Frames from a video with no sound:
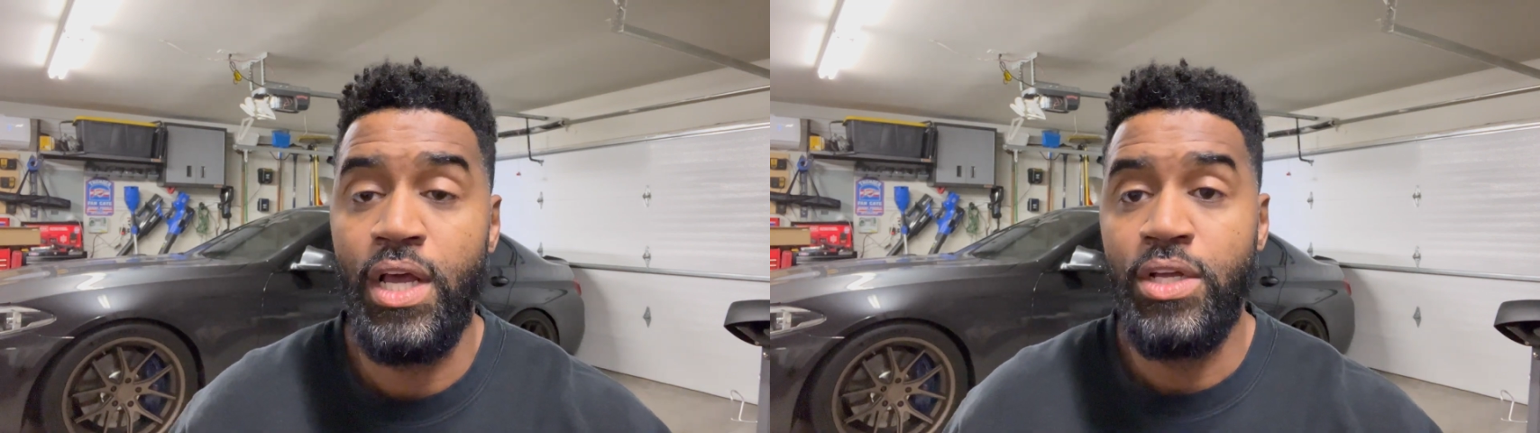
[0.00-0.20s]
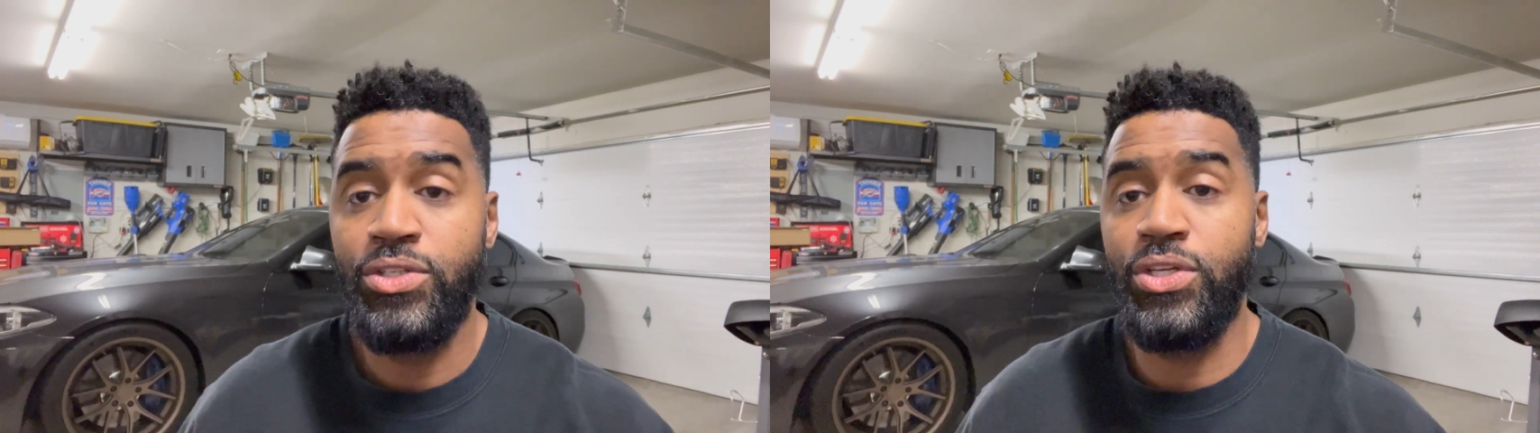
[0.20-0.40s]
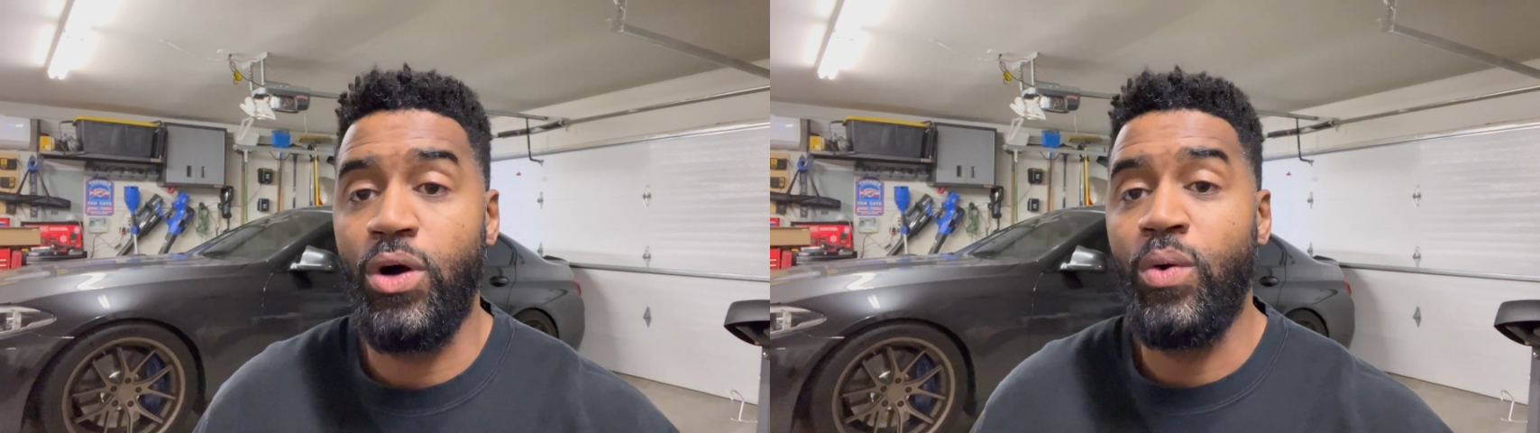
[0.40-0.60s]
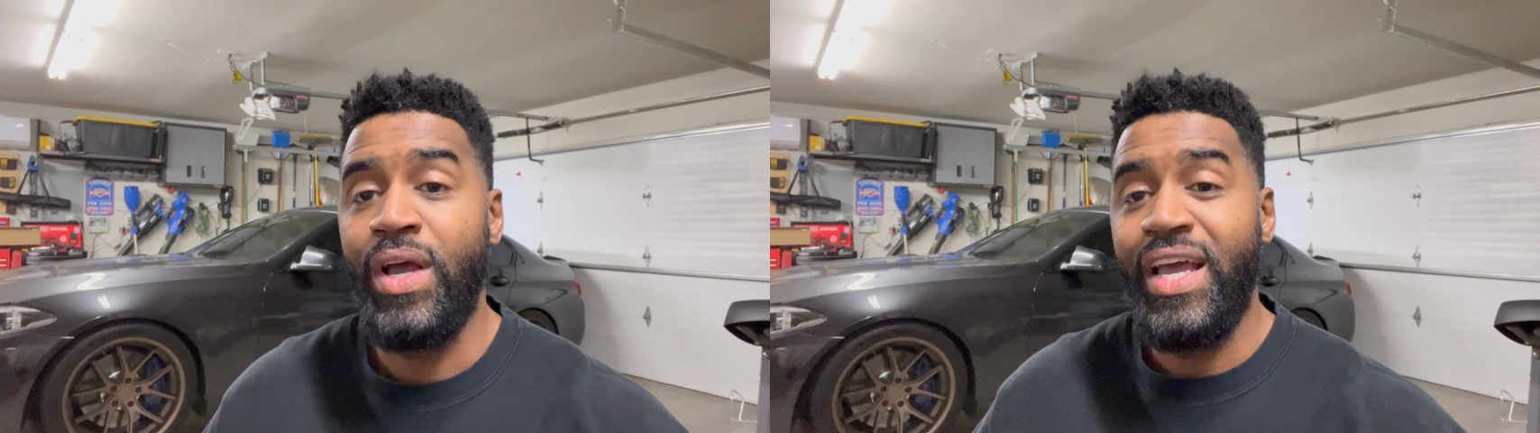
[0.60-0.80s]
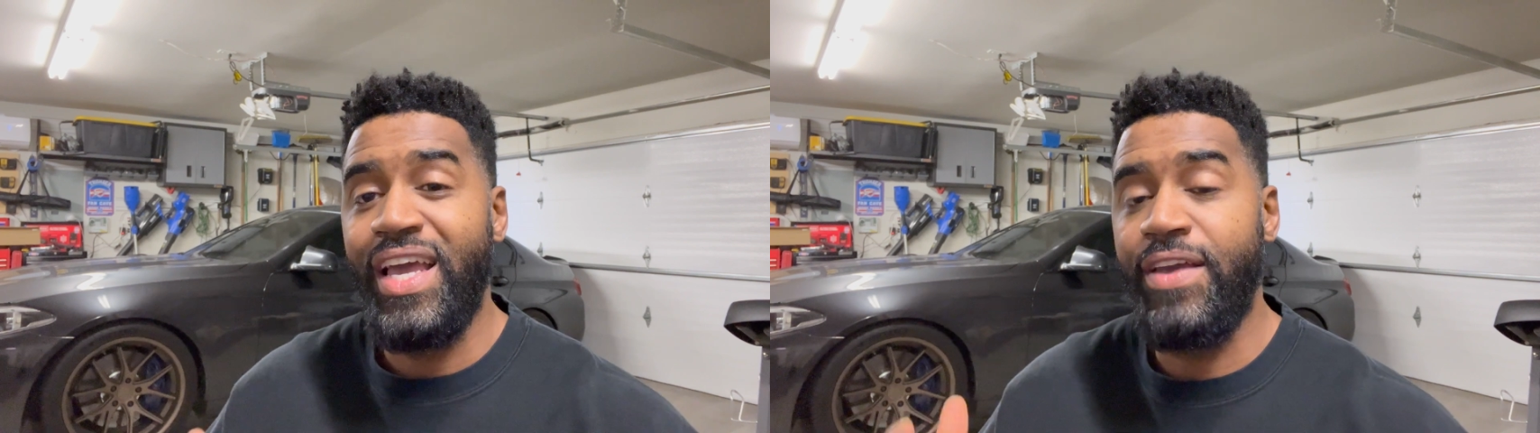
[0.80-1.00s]
So
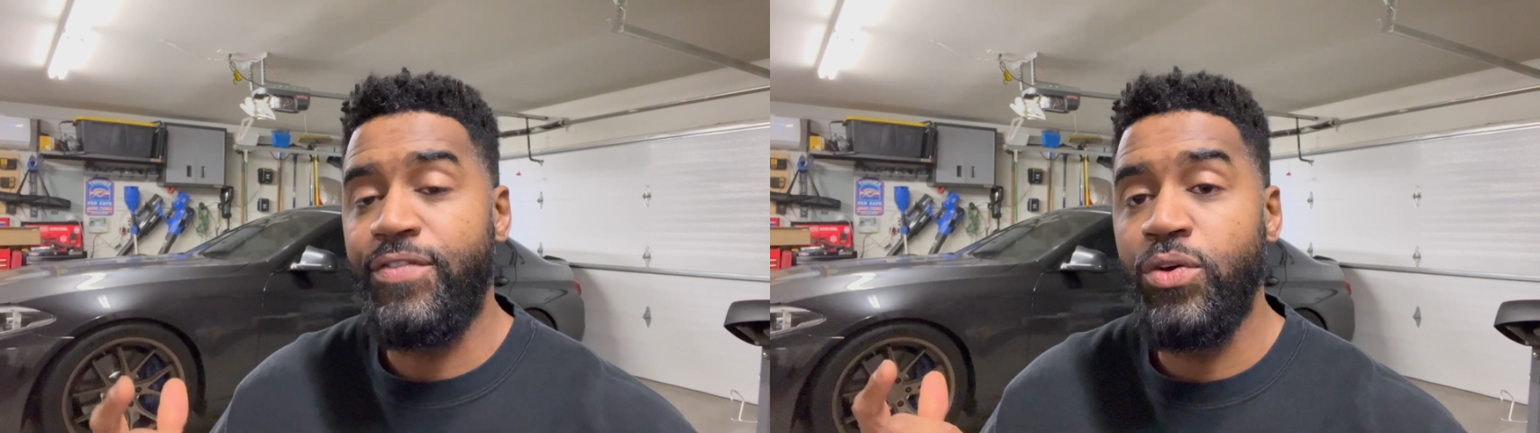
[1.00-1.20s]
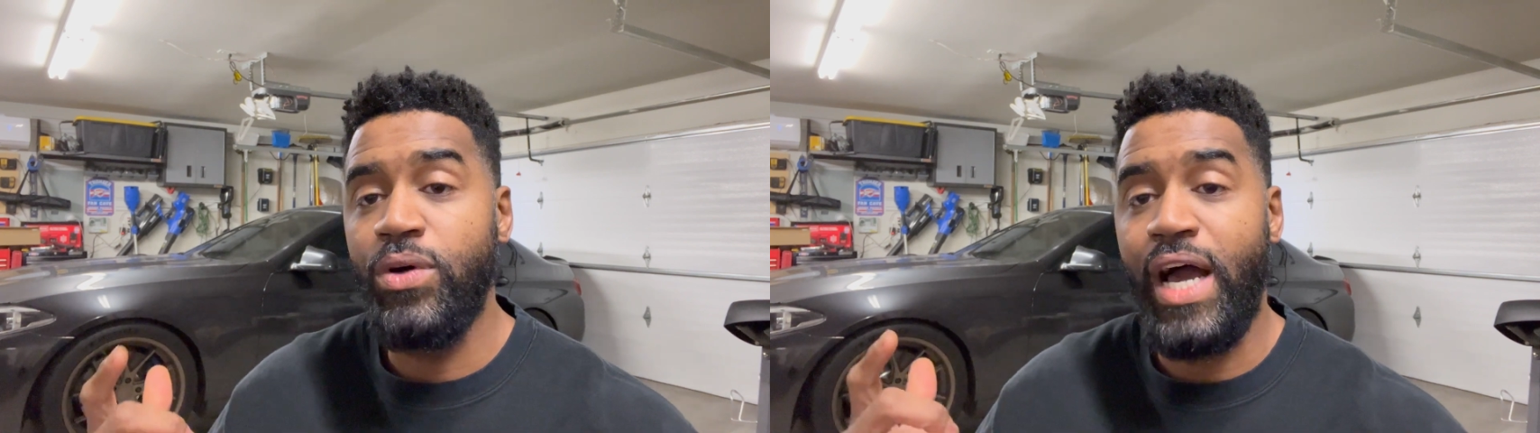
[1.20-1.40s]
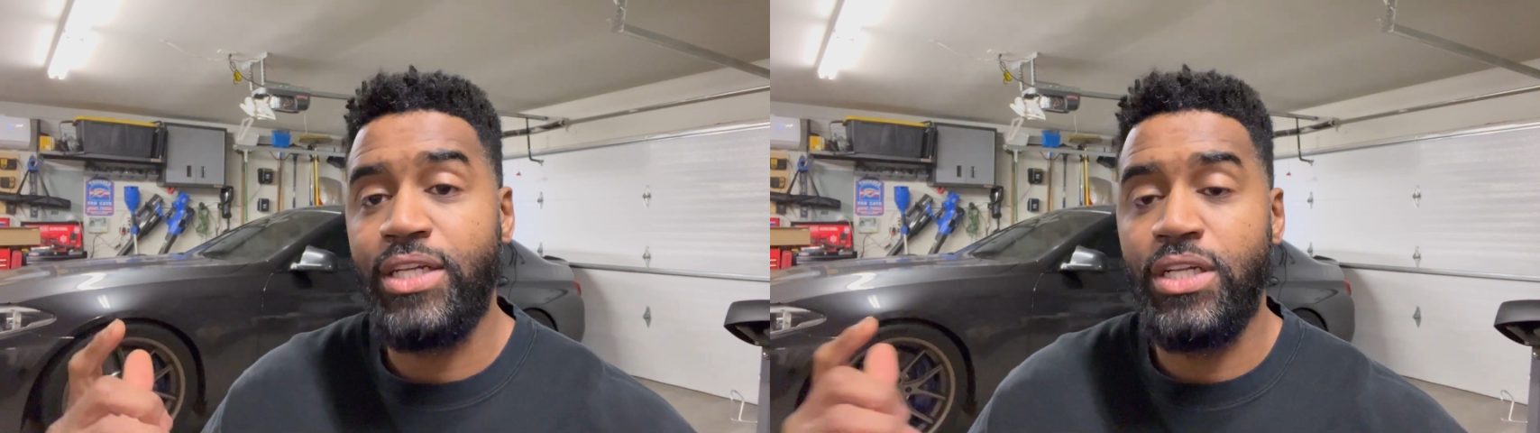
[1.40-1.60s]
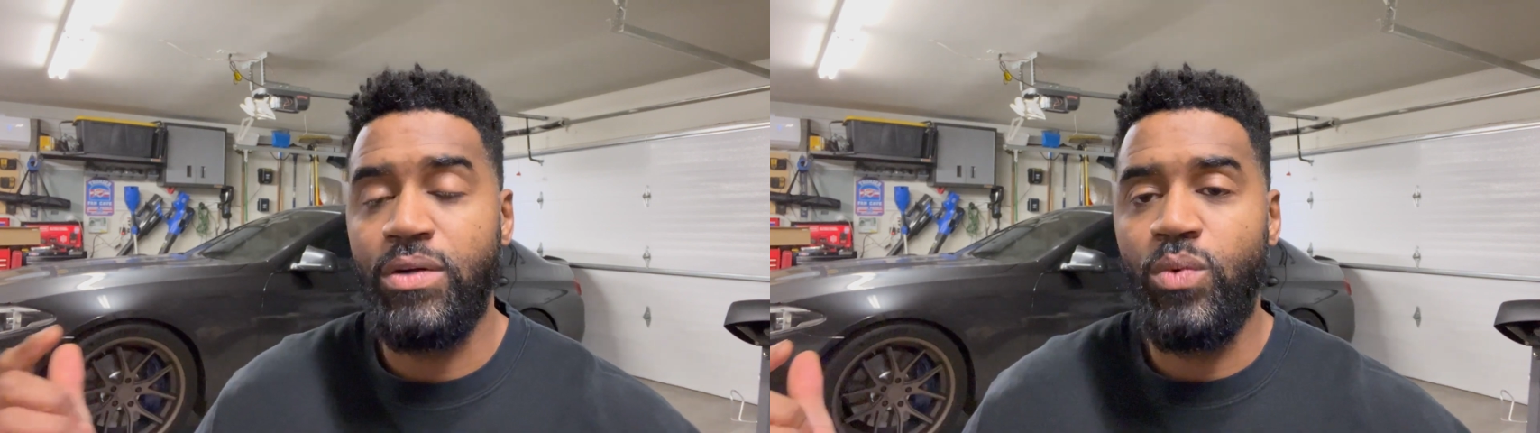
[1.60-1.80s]
if you will actually,